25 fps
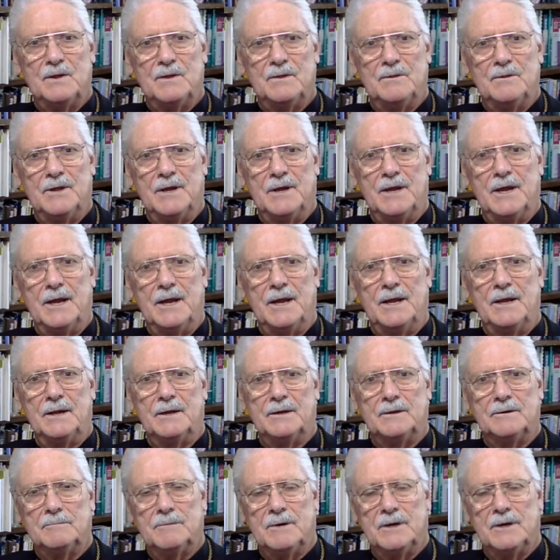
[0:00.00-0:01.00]
They,
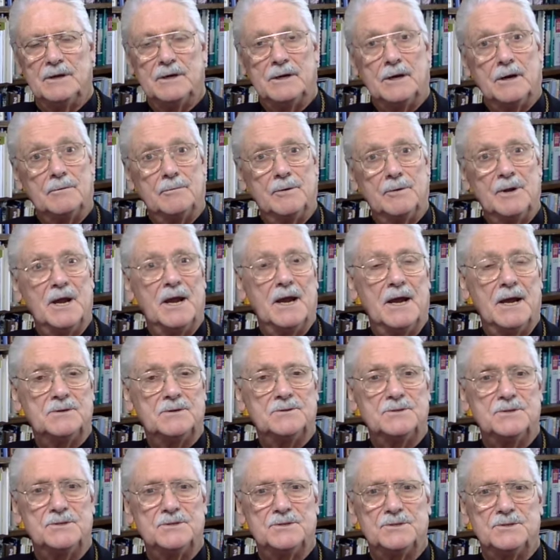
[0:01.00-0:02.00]
and our
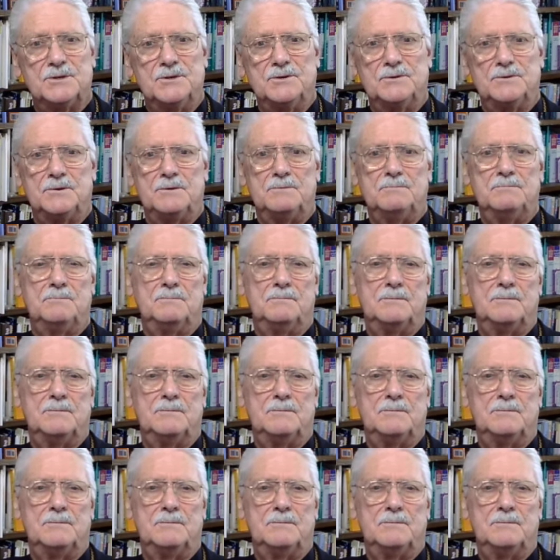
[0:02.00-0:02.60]
reactions to them,